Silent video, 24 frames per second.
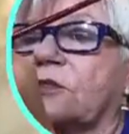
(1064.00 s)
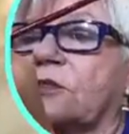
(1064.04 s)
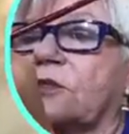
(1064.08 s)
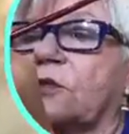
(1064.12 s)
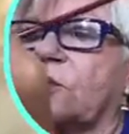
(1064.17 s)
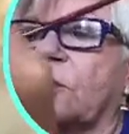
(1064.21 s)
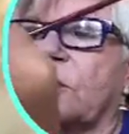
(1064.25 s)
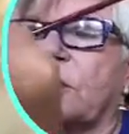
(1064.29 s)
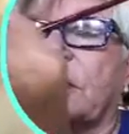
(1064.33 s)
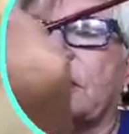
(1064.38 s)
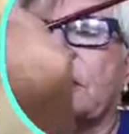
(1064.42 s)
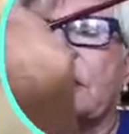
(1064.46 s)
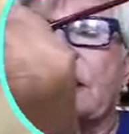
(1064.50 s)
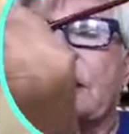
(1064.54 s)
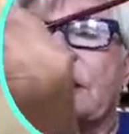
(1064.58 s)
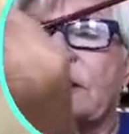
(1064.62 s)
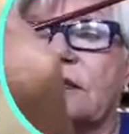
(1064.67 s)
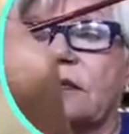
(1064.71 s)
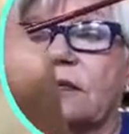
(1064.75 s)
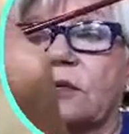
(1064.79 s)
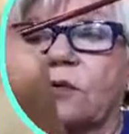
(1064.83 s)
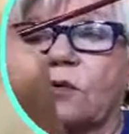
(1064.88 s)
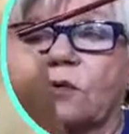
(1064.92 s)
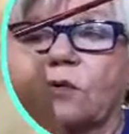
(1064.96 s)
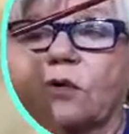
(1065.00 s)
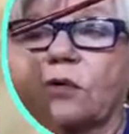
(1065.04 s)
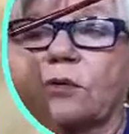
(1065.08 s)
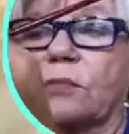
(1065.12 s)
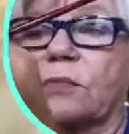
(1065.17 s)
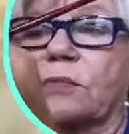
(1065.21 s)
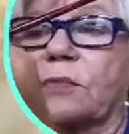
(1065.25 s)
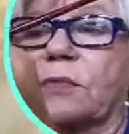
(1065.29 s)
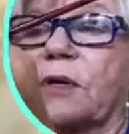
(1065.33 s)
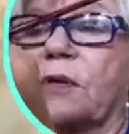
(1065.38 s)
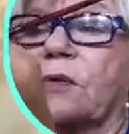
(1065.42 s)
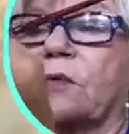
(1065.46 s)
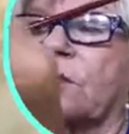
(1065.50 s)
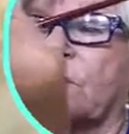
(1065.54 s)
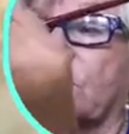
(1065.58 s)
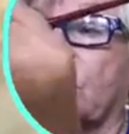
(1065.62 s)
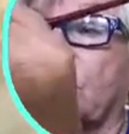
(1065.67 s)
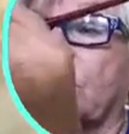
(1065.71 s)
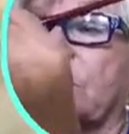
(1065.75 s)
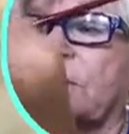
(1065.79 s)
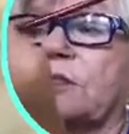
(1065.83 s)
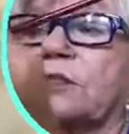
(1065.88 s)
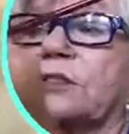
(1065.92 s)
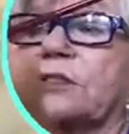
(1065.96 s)
where I need the cork,
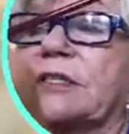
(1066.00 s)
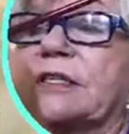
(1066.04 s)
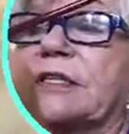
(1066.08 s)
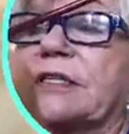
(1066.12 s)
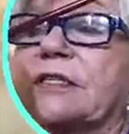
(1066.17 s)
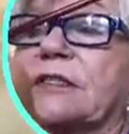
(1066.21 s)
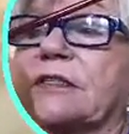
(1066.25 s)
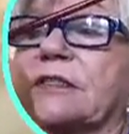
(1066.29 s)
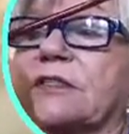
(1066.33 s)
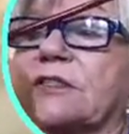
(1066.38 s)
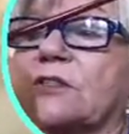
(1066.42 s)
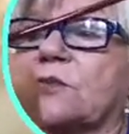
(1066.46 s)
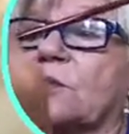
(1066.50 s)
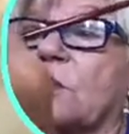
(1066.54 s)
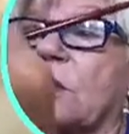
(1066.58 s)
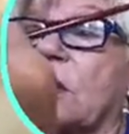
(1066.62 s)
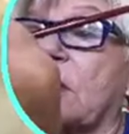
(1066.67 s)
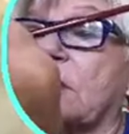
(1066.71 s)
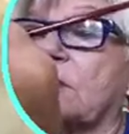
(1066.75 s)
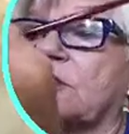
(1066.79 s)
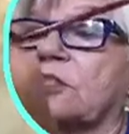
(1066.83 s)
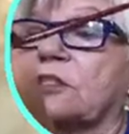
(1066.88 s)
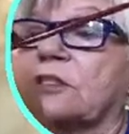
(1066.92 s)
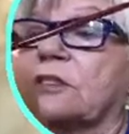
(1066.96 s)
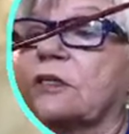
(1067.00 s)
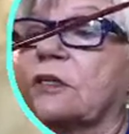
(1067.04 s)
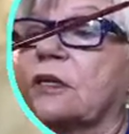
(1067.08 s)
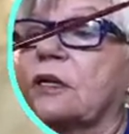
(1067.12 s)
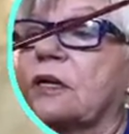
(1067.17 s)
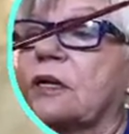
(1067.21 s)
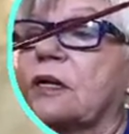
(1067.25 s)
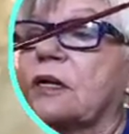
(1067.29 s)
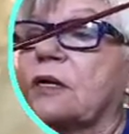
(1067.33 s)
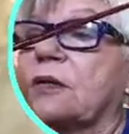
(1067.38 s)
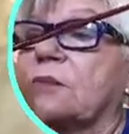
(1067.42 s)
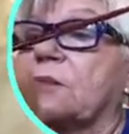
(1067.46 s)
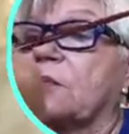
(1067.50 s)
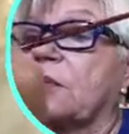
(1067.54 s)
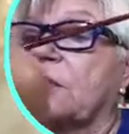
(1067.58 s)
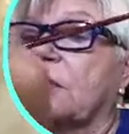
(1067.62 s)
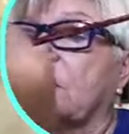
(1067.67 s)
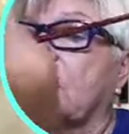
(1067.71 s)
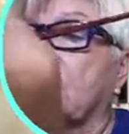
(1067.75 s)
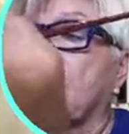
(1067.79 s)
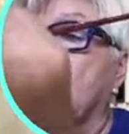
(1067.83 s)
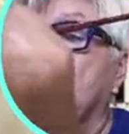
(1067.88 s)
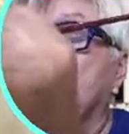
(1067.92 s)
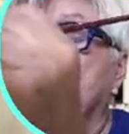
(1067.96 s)
to the end of this project,
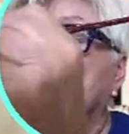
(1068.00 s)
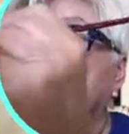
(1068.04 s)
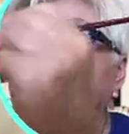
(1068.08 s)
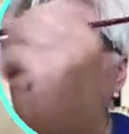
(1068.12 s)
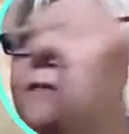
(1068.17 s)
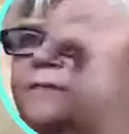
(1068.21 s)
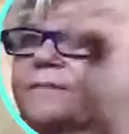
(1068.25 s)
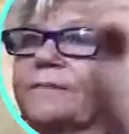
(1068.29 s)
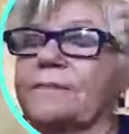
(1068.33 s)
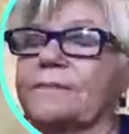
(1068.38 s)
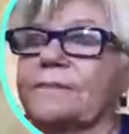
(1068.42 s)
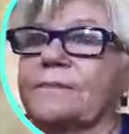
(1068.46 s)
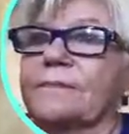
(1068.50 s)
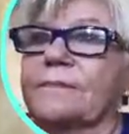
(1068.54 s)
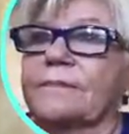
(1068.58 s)
because the